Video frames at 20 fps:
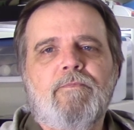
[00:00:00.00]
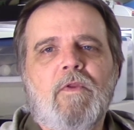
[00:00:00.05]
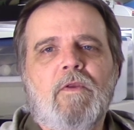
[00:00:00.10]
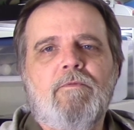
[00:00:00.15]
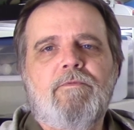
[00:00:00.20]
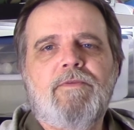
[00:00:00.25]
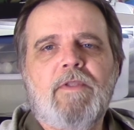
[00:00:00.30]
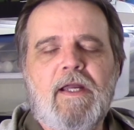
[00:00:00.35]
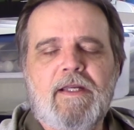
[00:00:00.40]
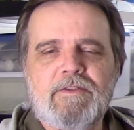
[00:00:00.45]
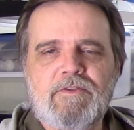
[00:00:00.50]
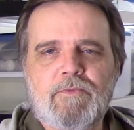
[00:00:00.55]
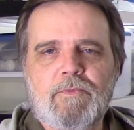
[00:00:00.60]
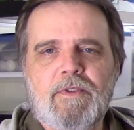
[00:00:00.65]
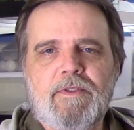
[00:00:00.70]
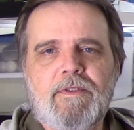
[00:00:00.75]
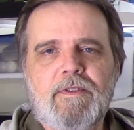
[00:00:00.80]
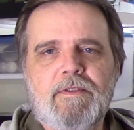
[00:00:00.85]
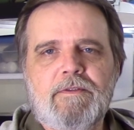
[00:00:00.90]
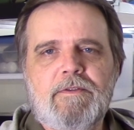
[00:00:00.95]
flights
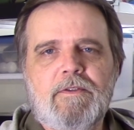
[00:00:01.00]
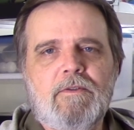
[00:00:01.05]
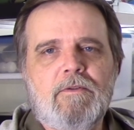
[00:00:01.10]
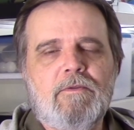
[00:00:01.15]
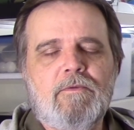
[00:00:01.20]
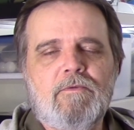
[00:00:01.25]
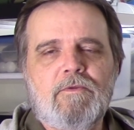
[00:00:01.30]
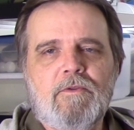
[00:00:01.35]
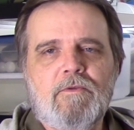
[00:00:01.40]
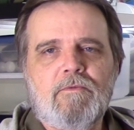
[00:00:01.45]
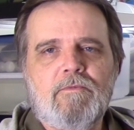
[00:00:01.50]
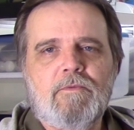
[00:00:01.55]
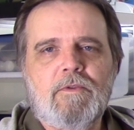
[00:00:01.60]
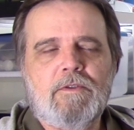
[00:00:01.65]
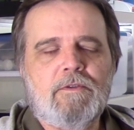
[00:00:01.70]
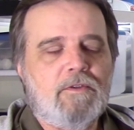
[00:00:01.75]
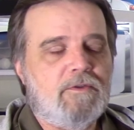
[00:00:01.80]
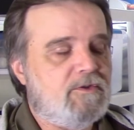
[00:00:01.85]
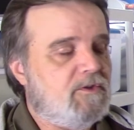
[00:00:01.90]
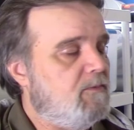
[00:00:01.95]
with it. It
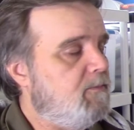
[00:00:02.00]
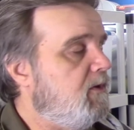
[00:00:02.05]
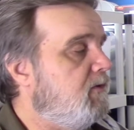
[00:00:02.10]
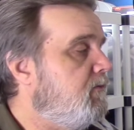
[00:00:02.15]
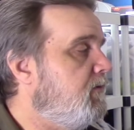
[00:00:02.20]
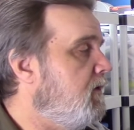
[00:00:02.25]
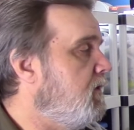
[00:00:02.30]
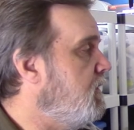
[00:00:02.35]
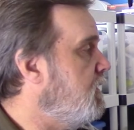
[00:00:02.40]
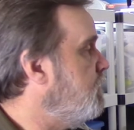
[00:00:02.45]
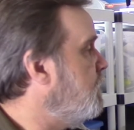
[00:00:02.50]
looks to be fairly